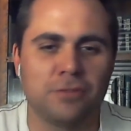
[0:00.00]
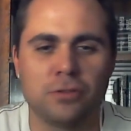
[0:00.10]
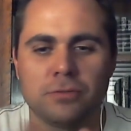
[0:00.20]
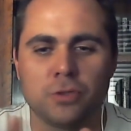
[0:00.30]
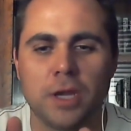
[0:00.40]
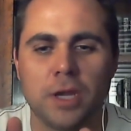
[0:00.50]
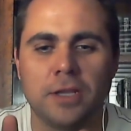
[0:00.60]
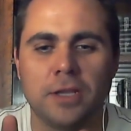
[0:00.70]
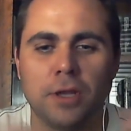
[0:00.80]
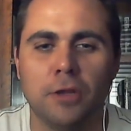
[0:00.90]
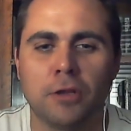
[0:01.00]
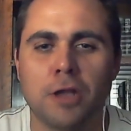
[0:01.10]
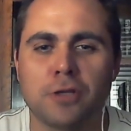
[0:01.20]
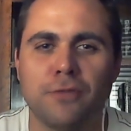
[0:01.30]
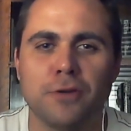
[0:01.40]
try to create a little
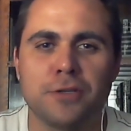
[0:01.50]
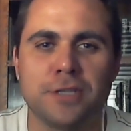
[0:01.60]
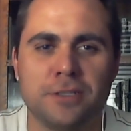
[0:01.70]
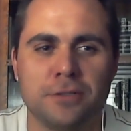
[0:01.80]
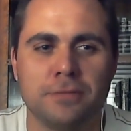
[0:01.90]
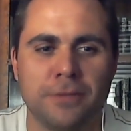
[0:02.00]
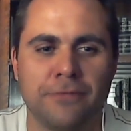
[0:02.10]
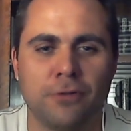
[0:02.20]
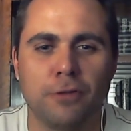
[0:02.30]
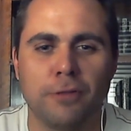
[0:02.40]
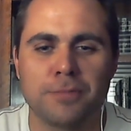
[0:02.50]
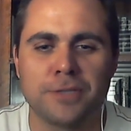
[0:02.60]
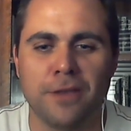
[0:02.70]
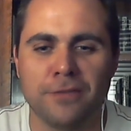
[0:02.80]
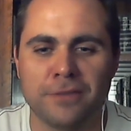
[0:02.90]
controversy to further
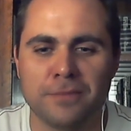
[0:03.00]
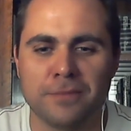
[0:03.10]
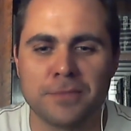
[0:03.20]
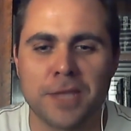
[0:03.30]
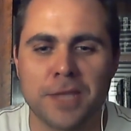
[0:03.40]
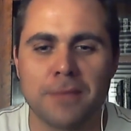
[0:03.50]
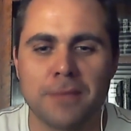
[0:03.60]
themselves sometimes.